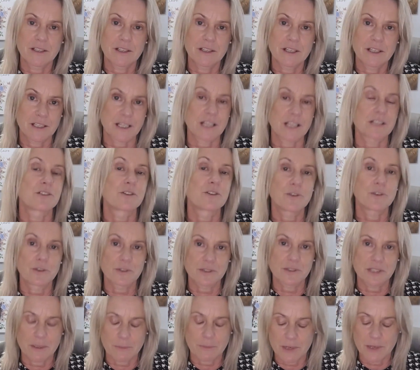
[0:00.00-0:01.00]
It doesn't
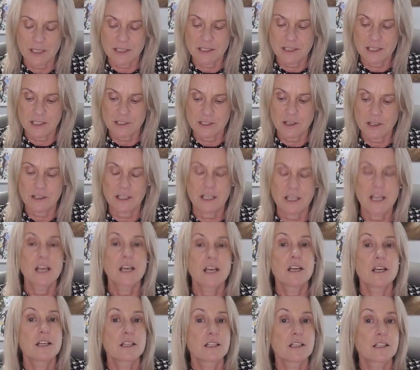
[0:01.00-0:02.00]
cause separation anxiety.
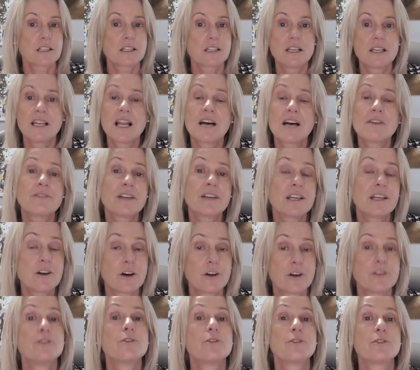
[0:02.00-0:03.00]
Loving
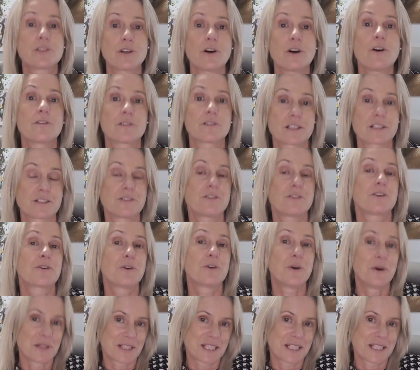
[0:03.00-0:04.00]
on your dog does not cause